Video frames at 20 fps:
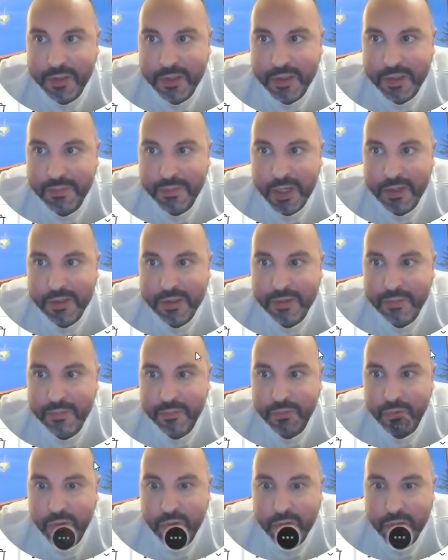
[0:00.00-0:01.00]
Let's make
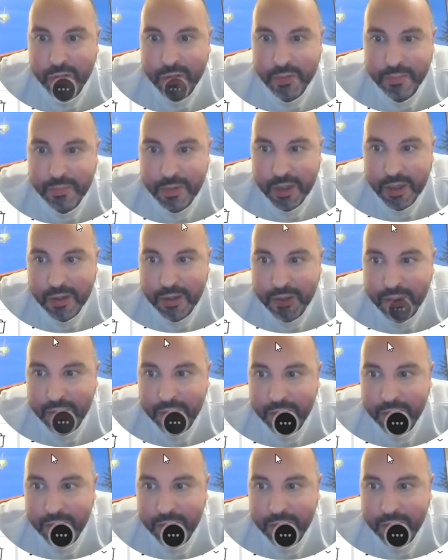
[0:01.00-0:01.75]
some room and